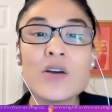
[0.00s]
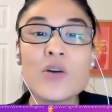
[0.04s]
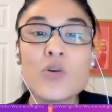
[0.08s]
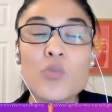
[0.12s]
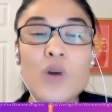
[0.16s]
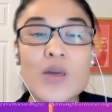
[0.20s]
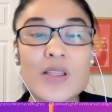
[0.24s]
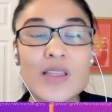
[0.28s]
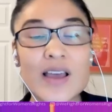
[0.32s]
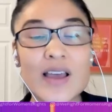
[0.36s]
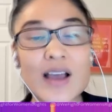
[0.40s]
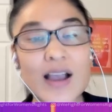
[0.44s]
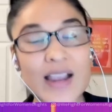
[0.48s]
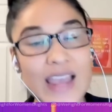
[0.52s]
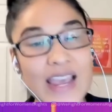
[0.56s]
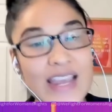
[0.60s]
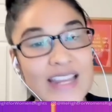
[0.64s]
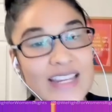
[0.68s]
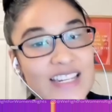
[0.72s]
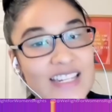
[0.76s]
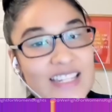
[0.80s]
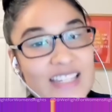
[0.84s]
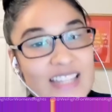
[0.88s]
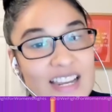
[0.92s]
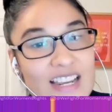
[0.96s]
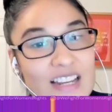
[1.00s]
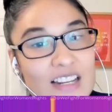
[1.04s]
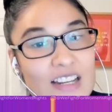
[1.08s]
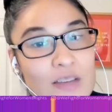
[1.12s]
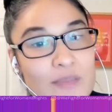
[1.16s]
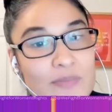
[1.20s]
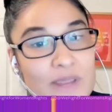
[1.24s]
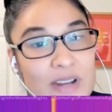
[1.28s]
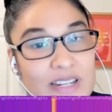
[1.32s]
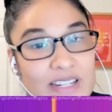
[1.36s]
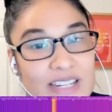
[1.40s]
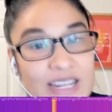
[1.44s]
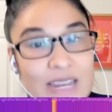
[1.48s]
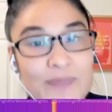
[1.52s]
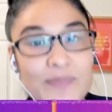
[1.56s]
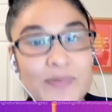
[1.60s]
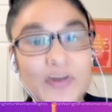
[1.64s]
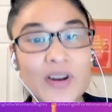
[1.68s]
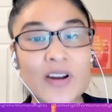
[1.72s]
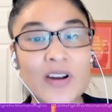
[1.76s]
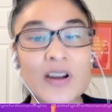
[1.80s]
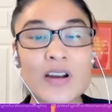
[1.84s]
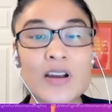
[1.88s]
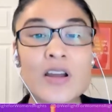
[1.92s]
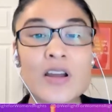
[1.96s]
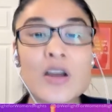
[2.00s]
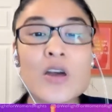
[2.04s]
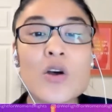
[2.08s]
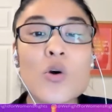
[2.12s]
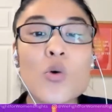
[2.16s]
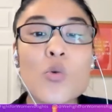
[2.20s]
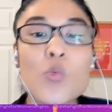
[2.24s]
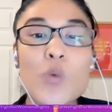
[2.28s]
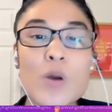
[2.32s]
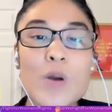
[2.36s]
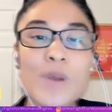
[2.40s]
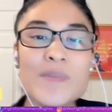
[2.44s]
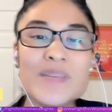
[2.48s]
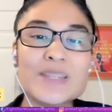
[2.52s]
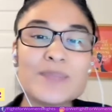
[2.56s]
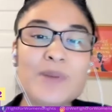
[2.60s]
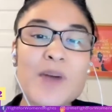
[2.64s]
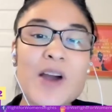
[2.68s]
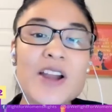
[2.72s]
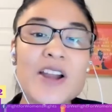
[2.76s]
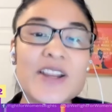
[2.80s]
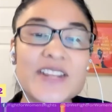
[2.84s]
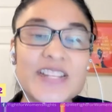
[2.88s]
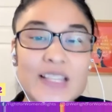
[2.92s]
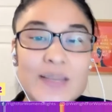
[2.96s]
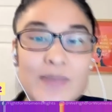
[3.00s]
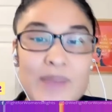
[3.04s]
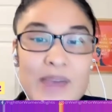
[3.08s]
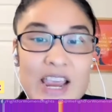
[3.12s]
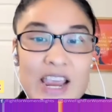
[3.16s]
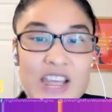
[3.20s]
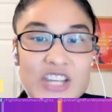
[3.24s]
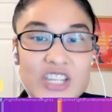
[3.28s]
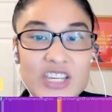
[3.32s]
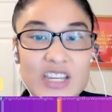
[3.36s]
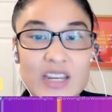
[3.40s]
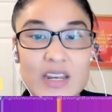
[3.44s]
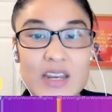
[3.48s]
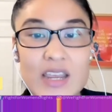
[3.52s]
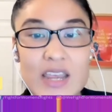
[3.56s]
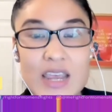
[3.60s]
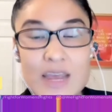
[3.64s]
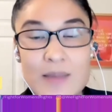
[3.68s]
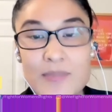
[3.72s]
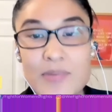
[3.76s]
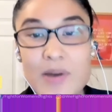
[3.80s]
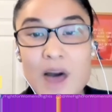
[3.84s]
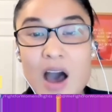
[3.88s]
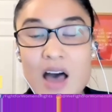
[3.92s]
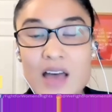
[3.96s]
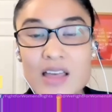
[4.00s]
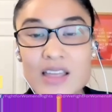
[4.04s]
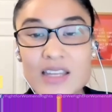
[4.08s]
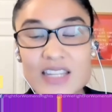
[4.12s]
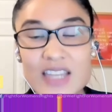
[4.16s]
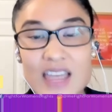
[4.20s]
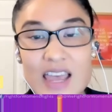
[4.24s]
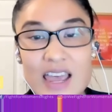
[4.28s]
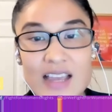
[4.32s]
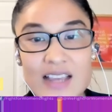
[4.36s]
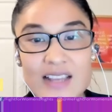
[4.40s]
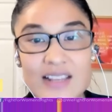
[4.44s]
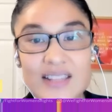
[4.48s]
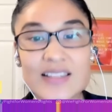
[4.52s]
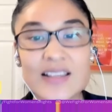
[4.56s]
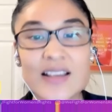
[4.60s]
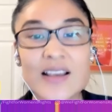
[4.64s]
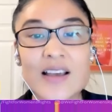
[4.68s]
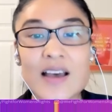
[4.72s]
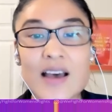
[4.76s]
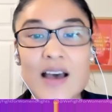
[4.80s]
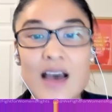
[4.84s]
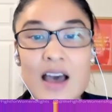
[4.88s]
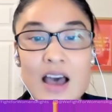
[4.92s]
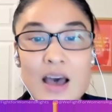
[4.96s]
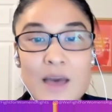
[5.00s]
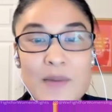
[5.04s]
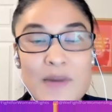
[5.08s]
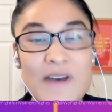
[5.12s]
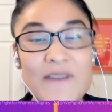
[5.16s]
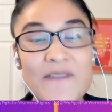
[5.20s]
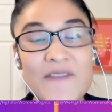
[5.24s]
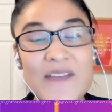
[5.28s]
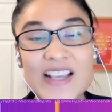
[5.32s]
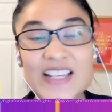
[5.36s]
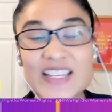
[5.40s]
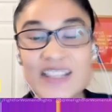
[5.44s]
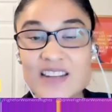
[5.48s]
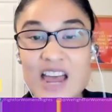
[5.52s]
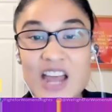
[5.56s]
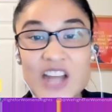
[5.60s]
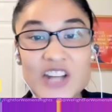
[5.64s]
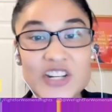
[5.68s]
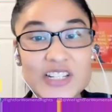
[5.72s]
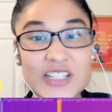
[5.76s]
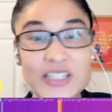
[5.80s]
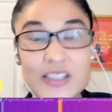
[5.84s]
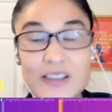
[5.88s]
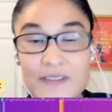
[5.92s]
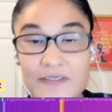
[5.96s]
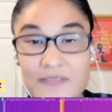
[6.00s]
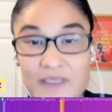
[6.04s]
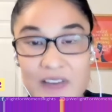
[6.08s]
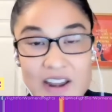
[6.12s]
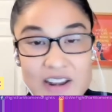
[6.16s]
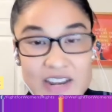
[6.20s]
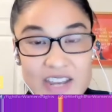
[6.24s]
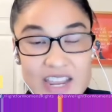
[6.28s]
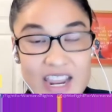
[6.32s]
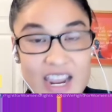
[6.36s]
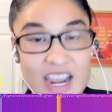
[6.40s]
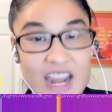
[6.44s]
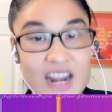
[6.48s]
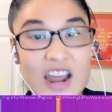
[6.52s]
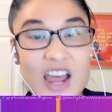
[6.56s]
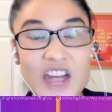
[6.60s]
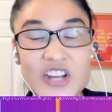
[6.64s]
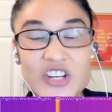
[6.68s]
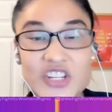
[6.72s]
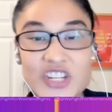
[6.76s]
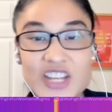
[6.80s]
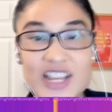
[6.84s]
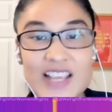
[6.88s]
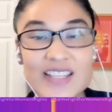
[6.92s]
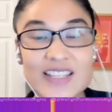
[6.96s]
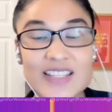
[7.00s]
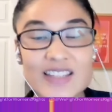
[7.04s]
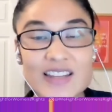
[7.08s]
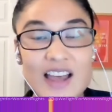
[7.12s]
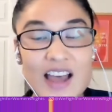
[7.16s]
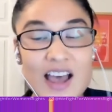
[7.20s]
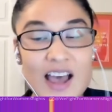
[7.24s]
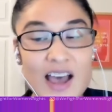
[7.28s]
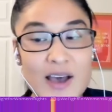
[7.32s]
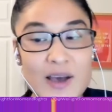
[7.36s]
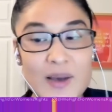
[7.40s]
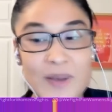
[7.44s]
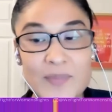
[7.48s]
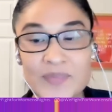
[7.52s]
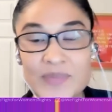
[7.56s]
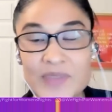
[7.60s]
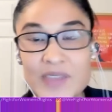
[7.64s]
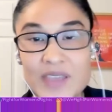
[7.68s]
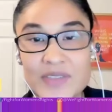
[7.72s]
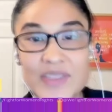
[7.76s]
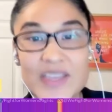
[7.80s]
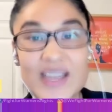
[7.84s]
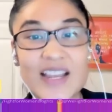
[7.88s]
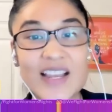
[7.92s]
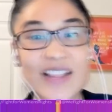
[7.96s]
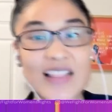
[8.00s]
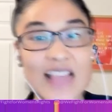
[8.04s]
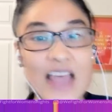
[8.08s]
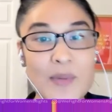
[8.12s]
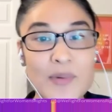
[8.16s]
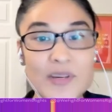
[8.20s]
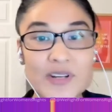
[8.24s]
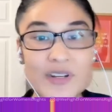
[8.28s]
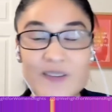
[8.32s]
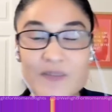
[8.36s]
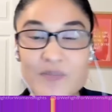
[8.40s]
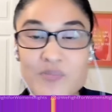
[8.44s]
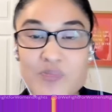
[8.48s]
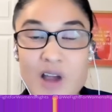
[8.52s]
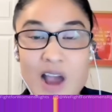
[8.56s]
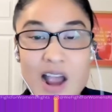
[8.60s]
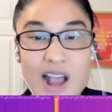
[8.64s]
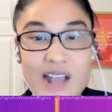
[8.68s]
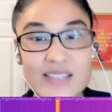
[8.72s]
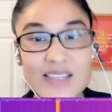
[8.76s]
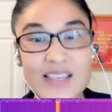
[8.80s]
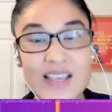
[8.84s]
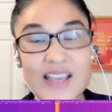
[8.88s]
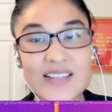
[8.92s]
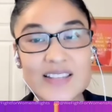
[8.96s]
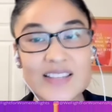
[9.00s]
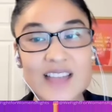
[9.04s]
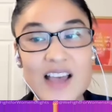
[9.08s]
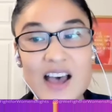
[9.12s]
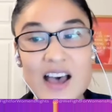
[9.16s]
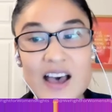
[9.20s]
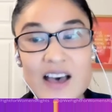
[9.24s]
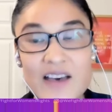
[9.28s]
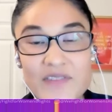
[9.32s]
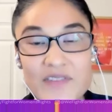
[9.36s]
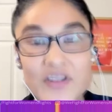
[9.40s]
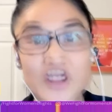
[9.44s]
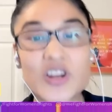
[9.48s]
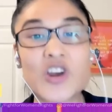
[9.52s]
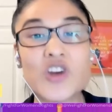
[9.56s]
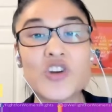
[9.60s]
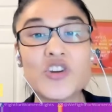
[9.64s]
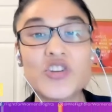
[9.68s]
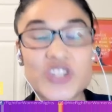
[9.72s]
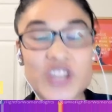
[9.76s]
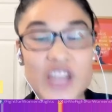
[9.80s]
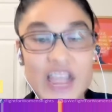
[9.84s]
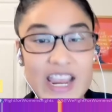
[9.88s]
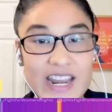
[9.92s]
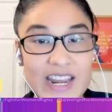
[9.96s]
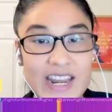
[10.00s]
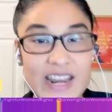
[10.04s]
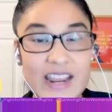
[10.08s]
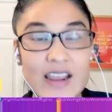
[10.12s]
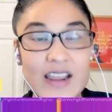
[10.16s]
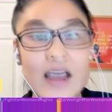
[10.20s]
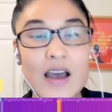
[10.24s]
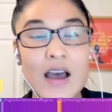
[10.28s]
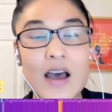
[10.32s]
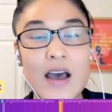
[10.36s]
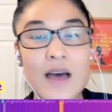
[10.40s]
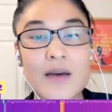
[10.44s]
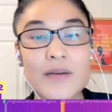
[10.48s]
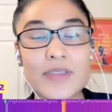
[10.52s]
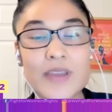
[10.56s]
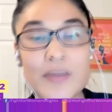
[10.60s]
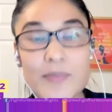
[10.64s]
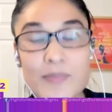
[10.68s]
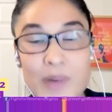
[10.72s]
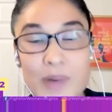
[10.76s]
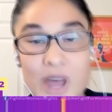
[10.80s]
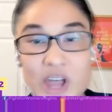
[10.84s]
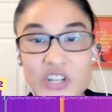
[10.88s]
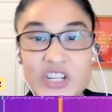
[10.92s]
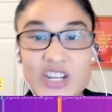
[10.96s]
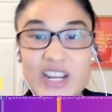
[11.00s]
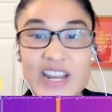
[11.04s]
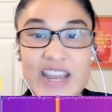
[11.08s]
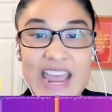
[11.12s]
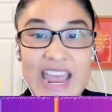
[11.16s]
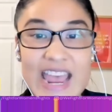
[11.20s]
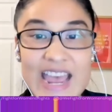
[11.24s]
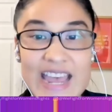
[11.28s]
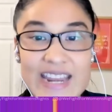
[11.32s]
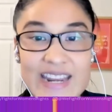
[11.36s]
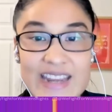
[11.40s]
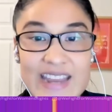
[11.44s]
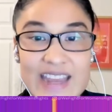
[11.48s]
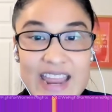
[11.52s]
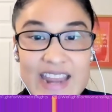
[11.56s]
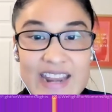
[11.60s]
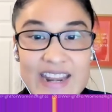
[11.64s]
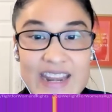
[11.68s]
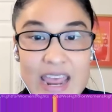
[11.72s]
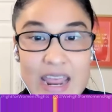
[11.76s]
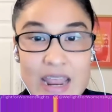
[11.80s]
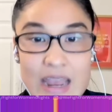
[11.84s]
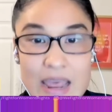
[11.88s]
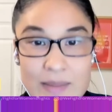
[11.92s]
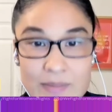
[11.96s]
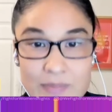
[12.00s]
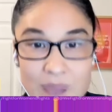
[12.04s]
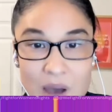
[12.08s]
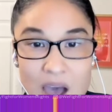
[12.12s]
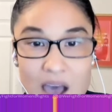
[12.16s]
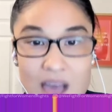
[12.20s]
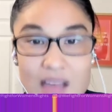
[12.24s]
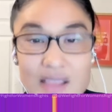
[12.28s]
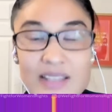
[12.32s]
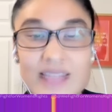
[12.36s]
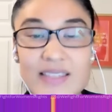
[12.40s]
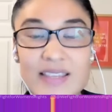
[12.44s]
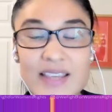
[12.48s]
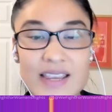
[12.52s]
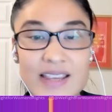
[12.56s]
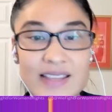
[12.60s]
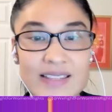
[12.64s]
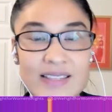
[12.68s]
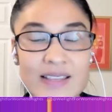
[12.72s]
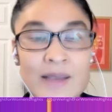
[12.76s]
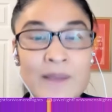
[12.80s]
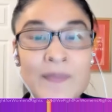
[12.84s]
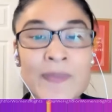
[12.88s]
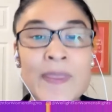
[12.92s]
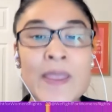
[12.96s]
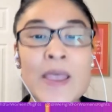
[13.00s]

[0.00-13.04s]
Well, again, to dig a little bit deeper, women's participation in politics um, affects not just the funding and not just um, the collaborative process of negotiating um, the budget and, and, and policies,